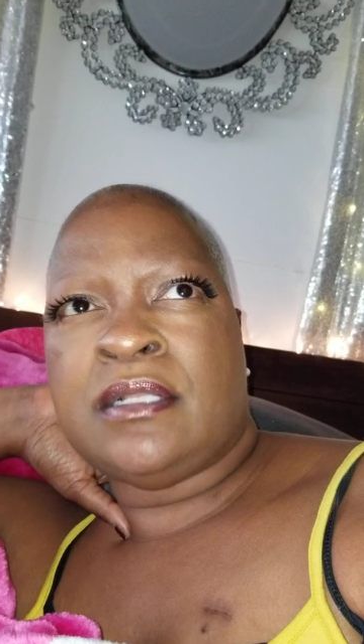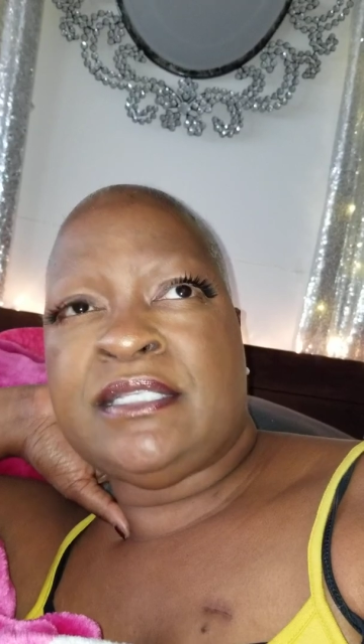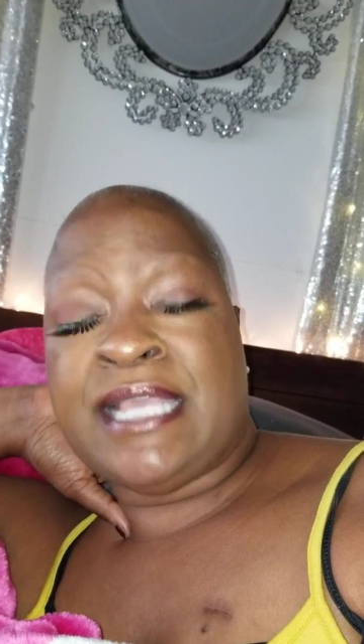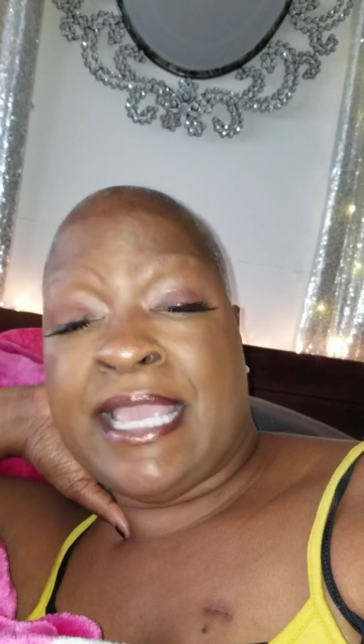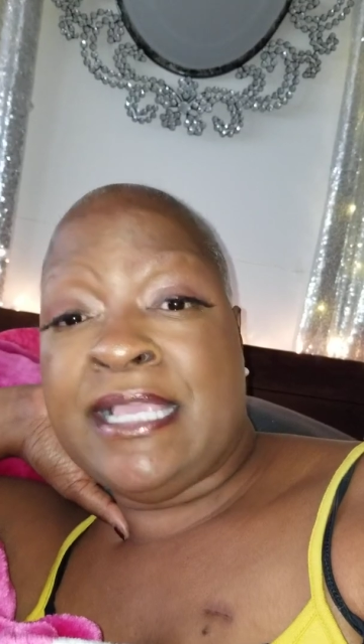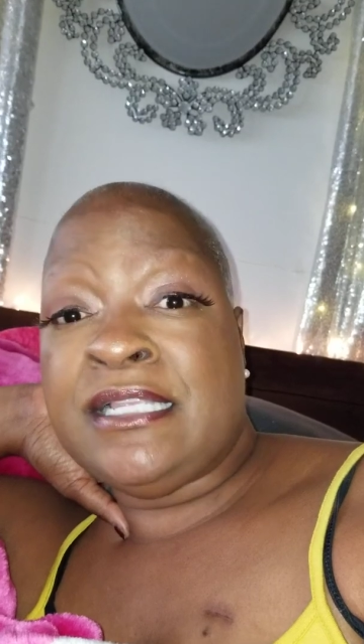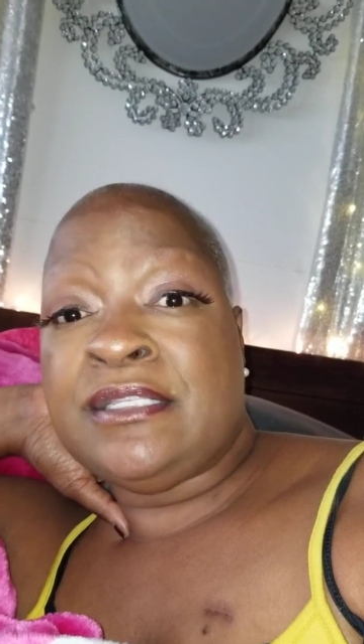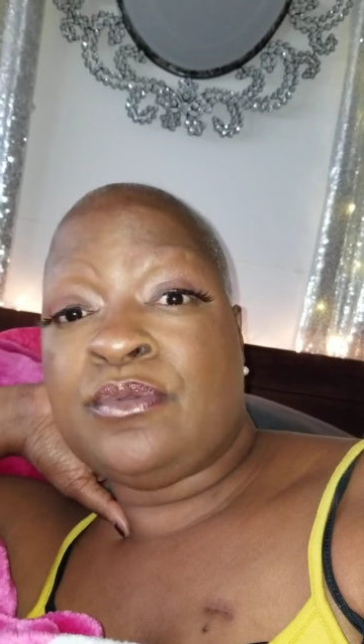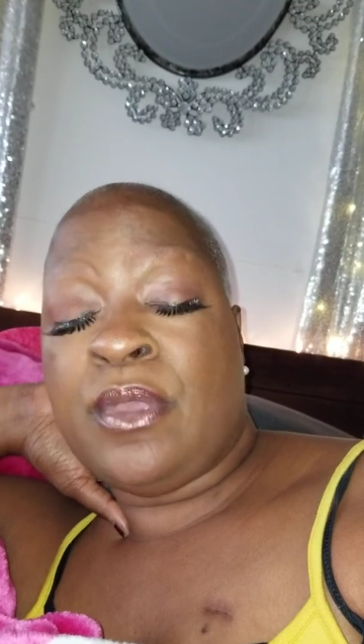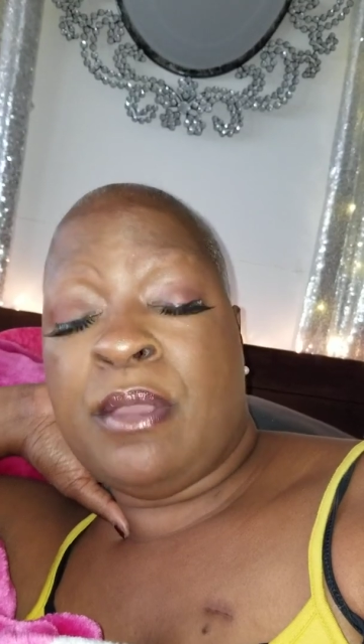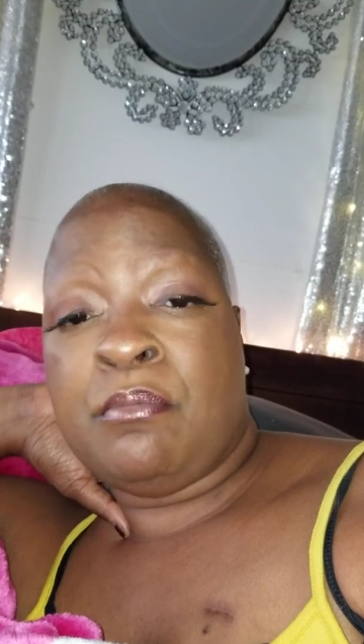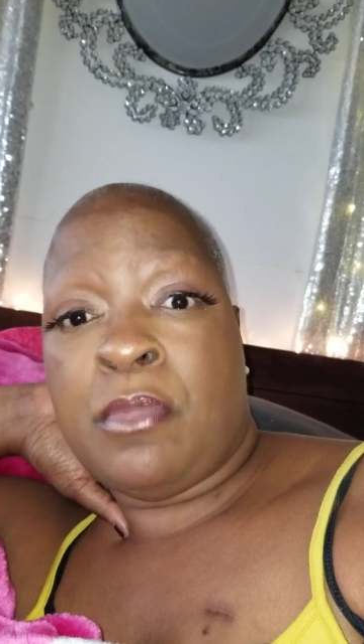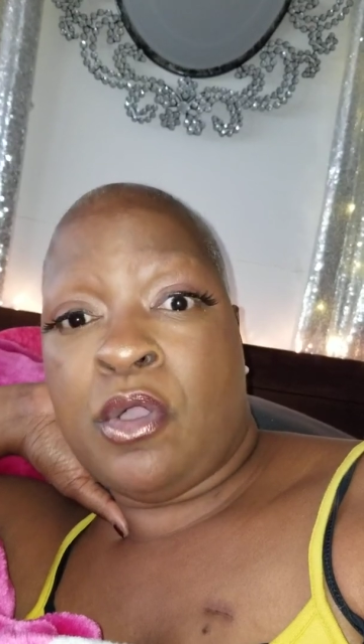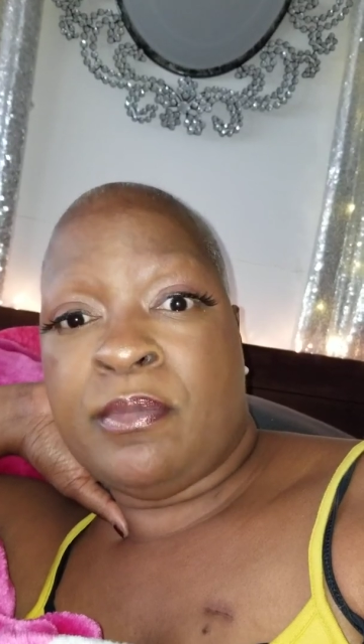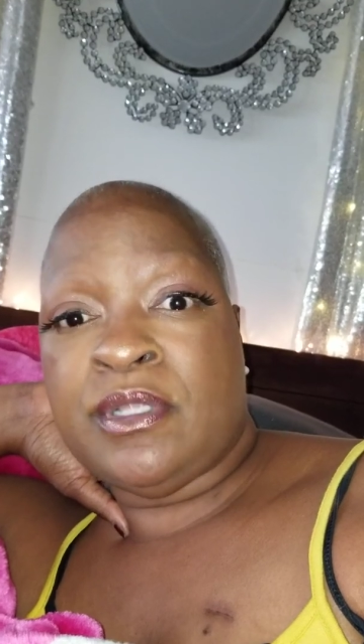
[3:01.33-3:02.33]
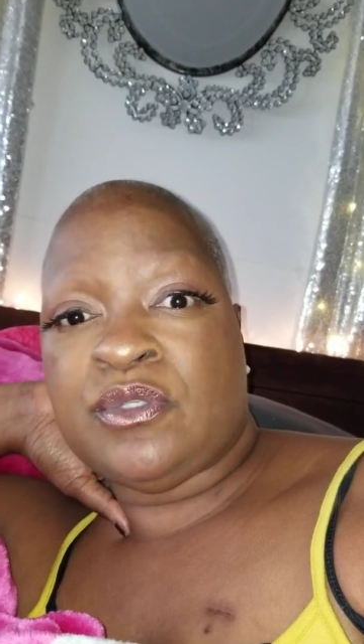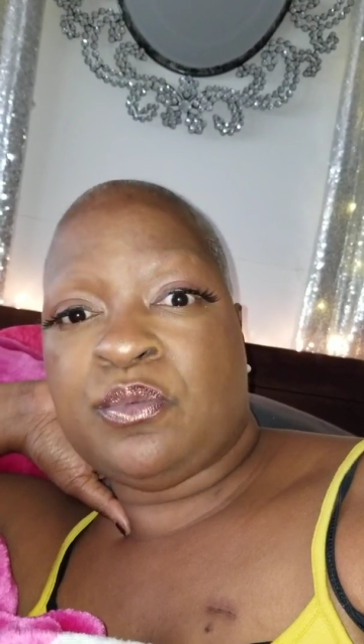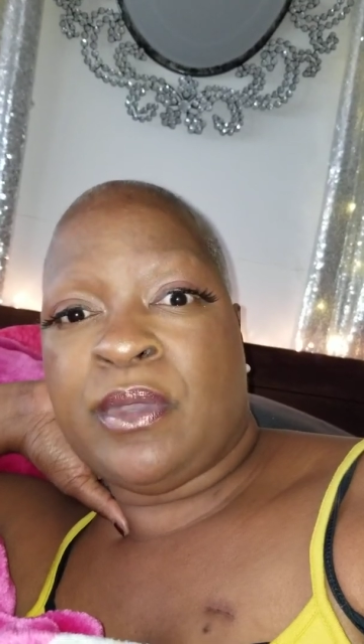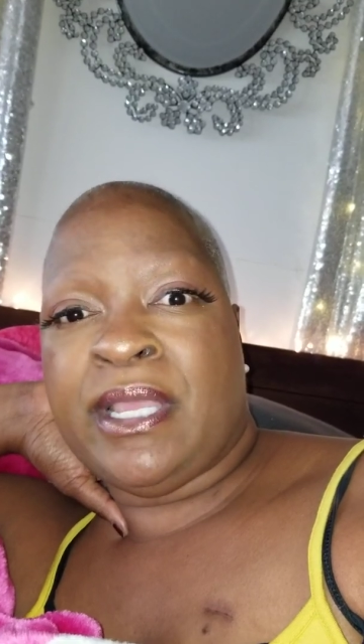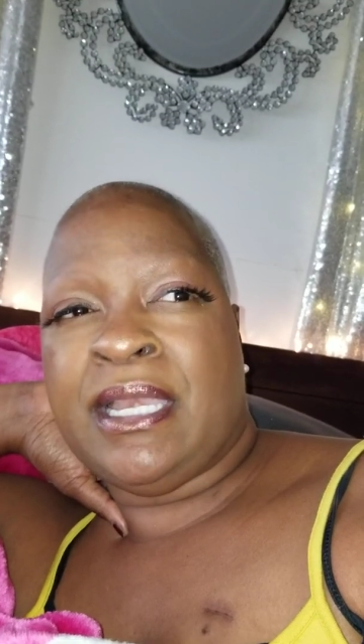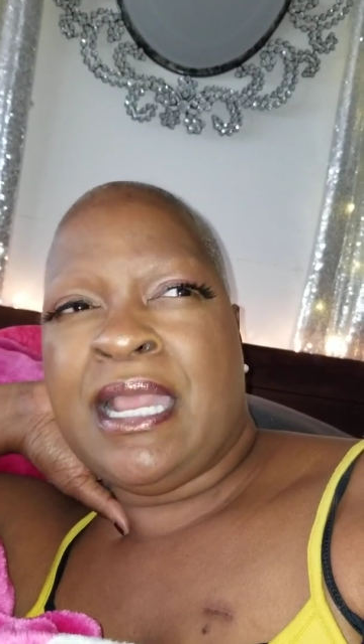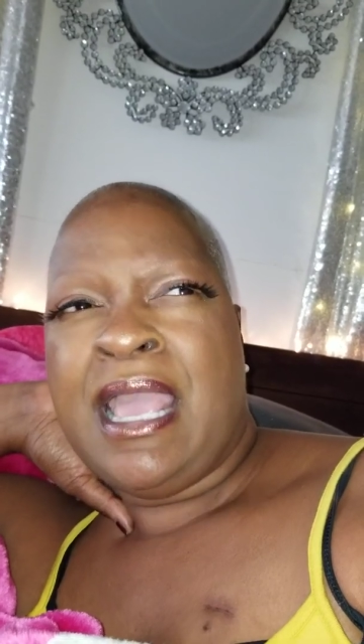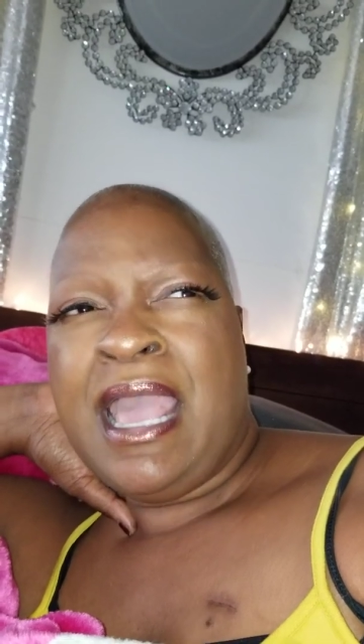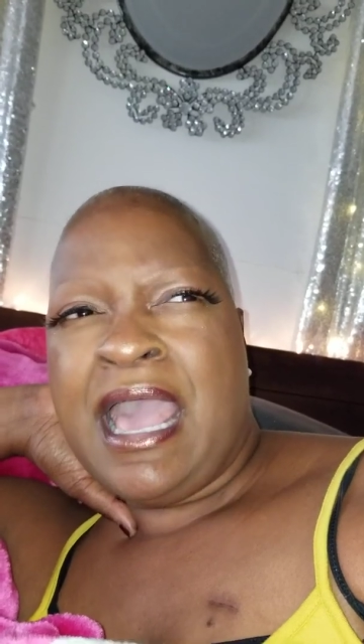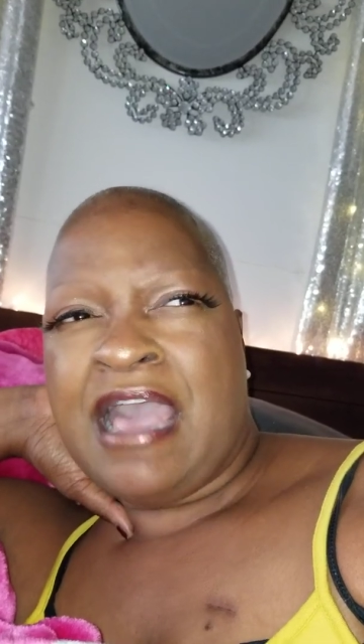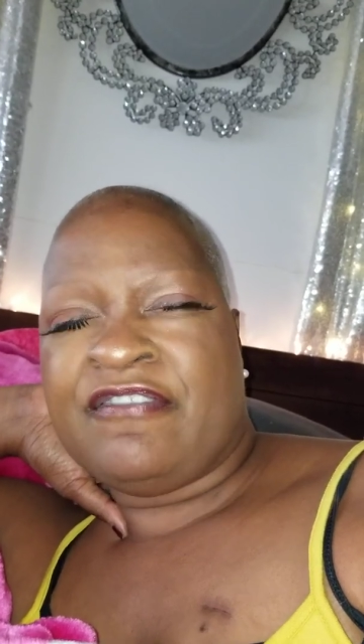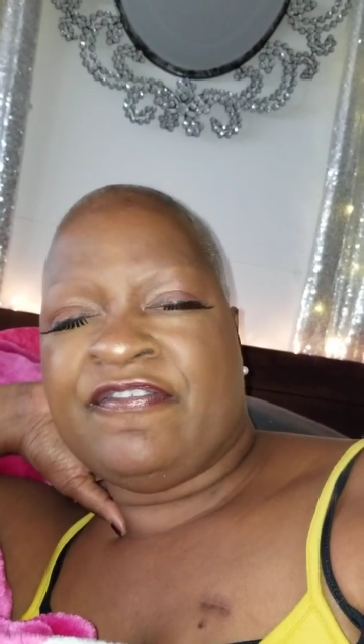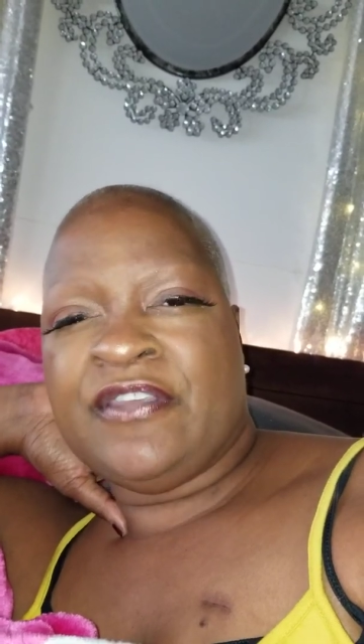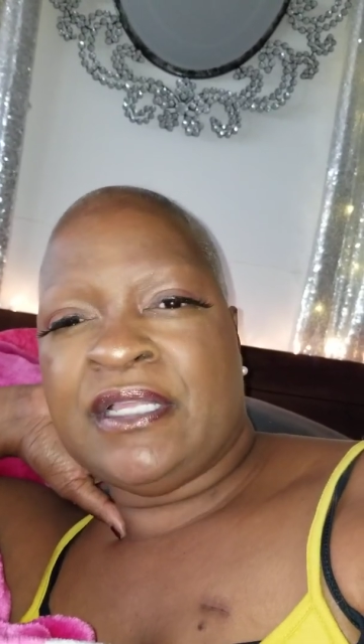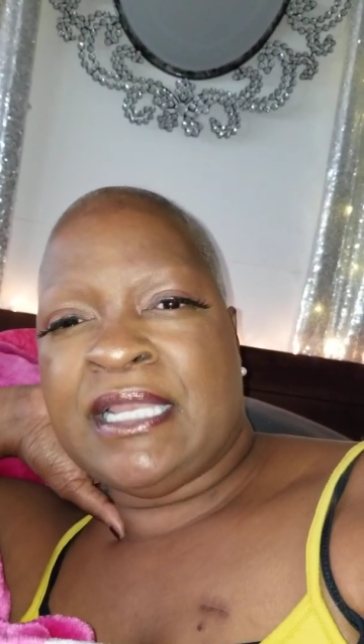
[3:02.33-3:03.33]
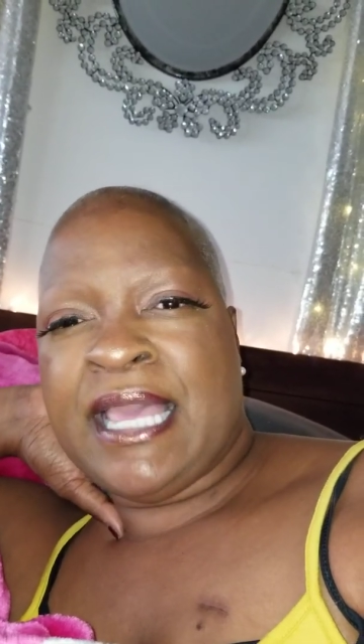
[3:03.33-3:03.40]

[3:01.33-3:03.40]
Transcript: days and moments when I feel